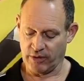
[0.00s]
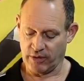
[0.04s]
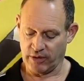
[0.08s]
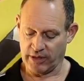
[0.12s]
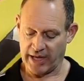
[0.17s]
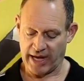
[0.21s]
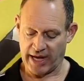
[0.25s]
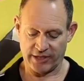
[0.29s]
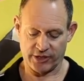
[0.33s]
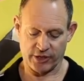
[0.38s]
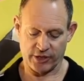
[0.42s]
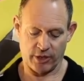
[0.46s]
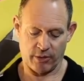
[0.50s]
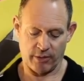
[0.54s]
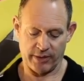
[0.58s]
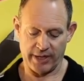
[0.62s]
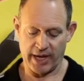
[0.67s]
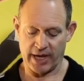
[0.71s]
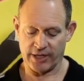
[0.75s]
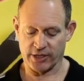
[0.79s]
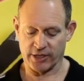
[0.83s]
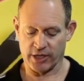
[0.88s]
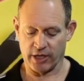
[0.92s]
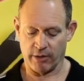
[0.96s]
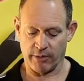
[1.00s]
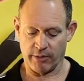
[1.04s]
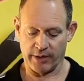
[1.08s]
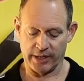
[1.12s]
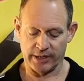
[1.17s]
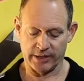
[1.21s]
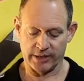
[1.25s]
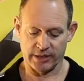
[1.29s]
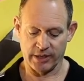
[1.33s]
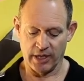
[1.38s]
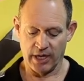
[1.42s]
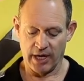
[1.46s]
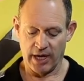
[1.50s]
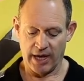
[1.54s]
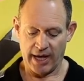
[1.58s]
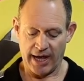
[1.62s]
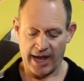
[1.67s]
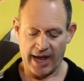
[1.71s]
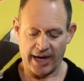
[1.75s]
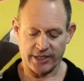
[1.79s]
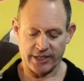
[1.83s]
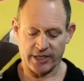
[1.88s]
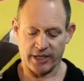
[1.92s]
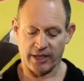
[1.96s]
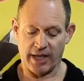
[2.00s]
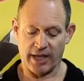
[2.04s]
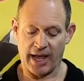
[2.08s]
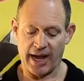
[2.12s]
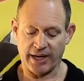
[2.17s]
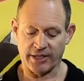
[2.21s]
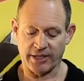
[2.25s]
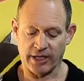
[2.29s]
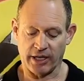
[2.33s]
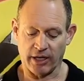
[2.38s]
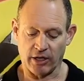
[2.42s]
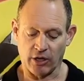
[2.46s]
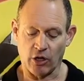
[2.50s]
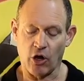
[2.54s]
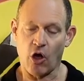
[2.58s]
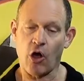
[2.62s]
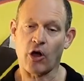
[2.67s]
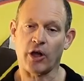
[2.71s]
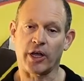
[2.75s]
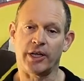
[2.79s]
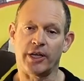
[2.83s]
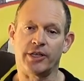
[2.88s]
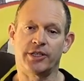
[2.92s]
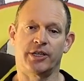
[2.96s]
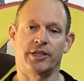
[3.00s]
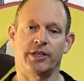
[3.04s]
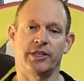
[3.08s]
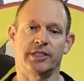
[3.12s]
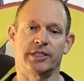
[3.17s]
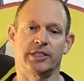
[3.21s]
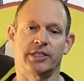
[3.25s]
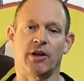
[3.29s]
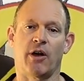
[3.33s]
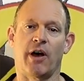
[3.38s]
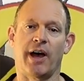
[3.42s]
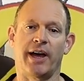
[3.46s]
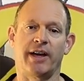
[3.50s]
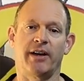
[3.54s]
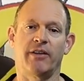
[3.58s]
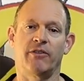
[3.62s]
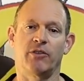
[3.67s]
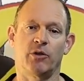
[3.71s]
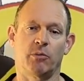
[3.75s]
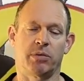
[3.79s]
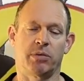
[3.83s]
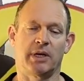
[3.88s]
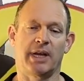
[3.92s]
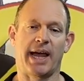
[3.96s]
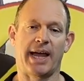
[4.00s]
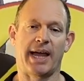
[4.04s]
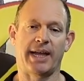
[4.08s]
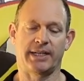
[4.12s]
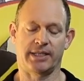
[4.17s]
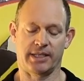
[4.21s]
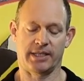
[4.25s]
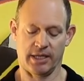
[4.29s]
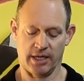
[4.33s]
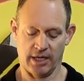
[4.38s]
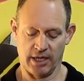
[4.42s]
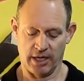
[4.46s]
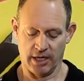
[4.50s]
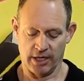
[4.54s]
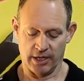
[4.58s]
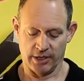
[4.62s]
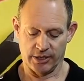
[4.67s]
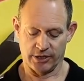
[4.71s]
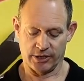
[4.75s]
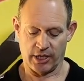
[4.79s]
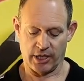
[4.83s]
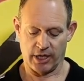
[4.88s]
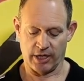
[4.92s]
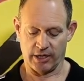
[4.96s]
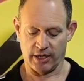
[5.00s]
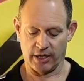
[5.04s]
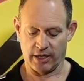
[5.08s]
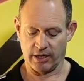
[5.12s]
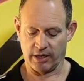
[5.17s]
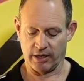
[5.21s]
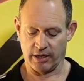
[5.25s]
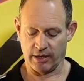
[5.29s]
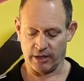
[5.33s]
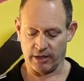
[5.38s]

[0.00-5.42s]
that screw and that screw is, actually they actually lock it to the side of the plate so that